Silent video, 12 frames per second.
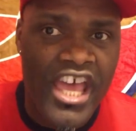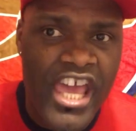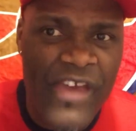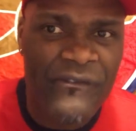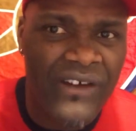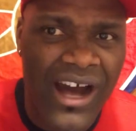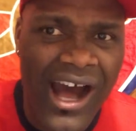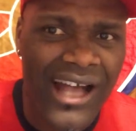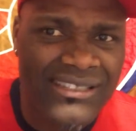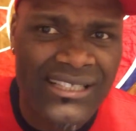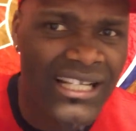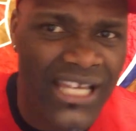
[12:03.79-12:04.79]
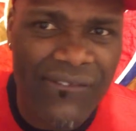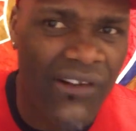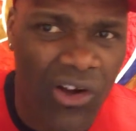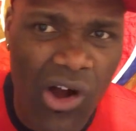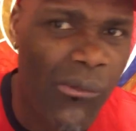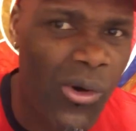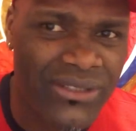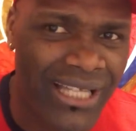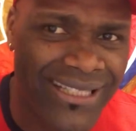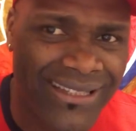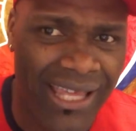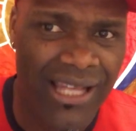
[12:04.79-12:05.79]
If Arsenal ever come out
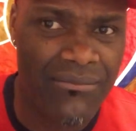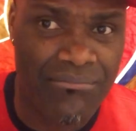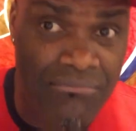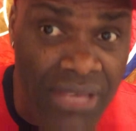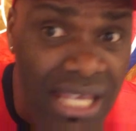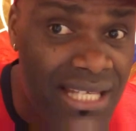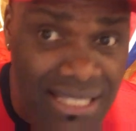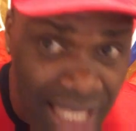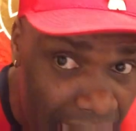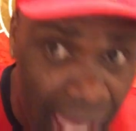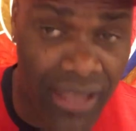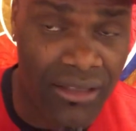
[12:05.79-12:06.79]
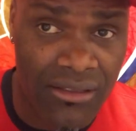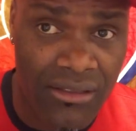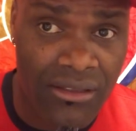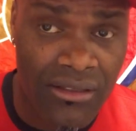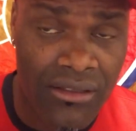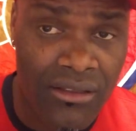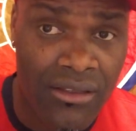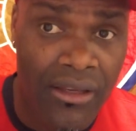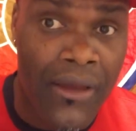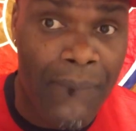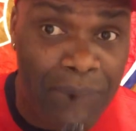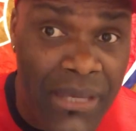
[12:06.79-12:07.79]
and tell me, say,
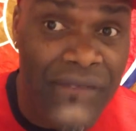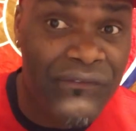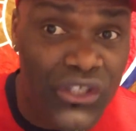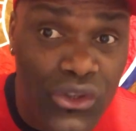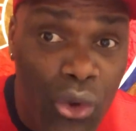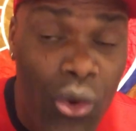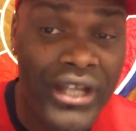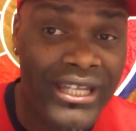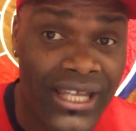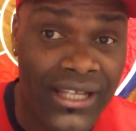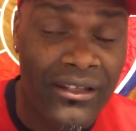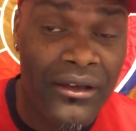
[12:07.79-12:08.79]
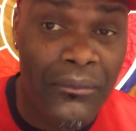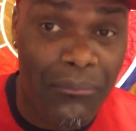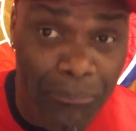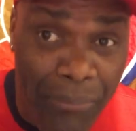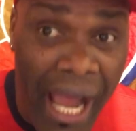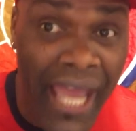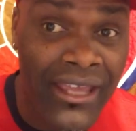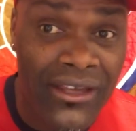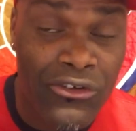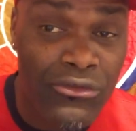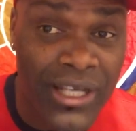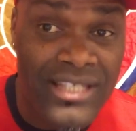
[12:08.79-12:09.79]
me if you donate my
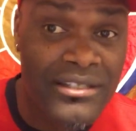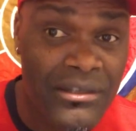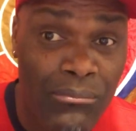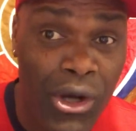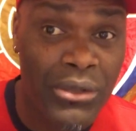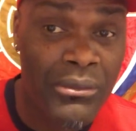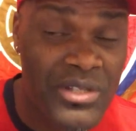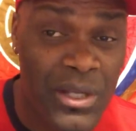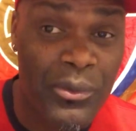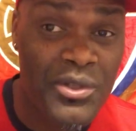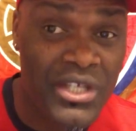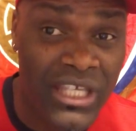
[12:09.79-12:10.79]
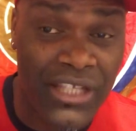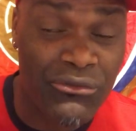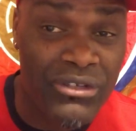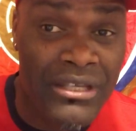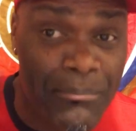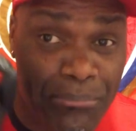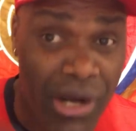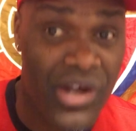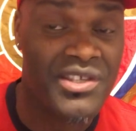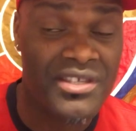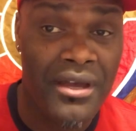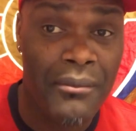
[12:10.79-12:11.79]
rest, the money I'm supposed to get
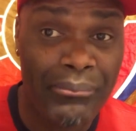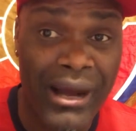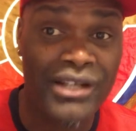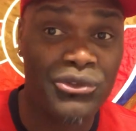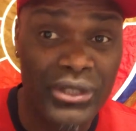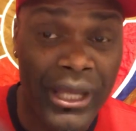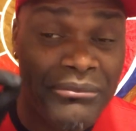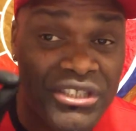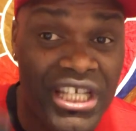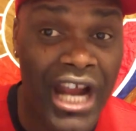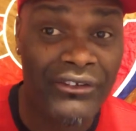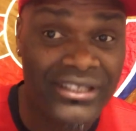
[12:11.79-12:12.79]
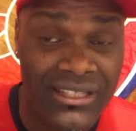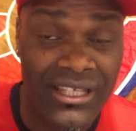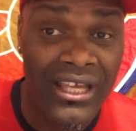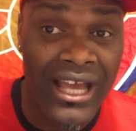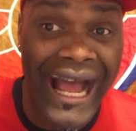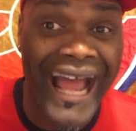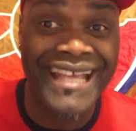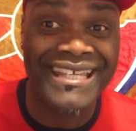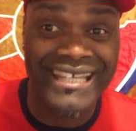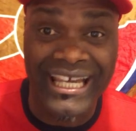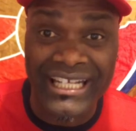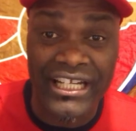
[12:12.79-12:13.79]
reimbursed back to them charity, I
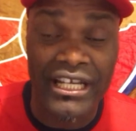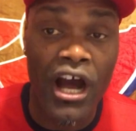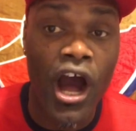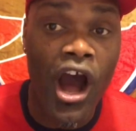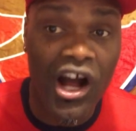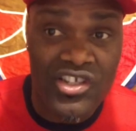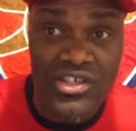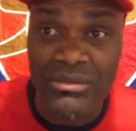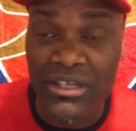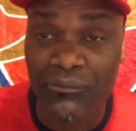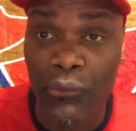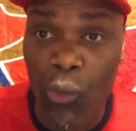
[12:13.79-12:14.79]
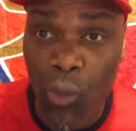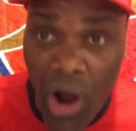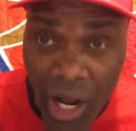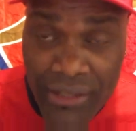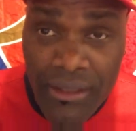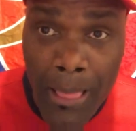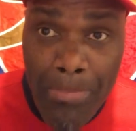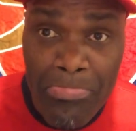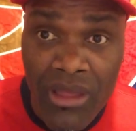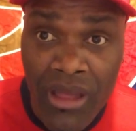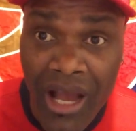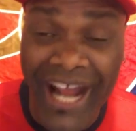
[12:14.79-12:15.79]
can either ask me if I want,
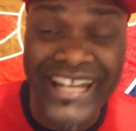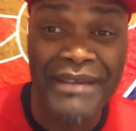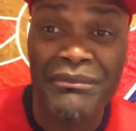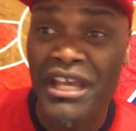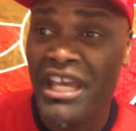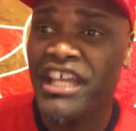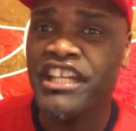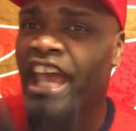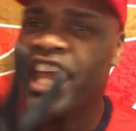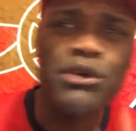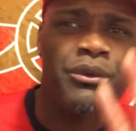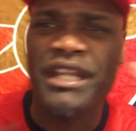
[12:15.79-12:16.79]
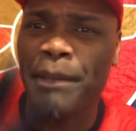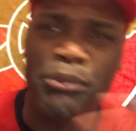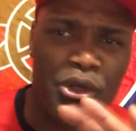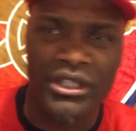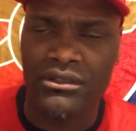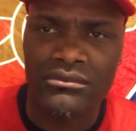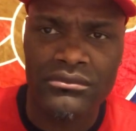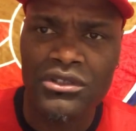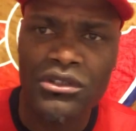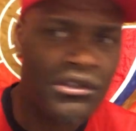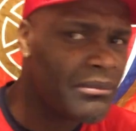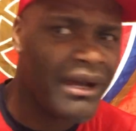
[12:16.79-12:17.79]
or them, in any way they put it,
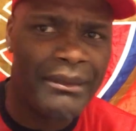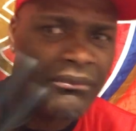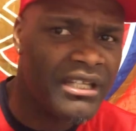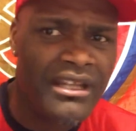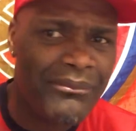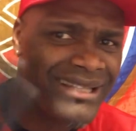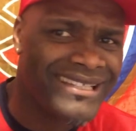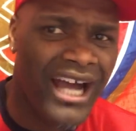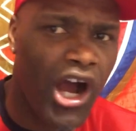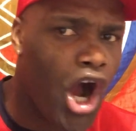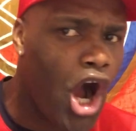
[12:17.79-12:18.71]
no matter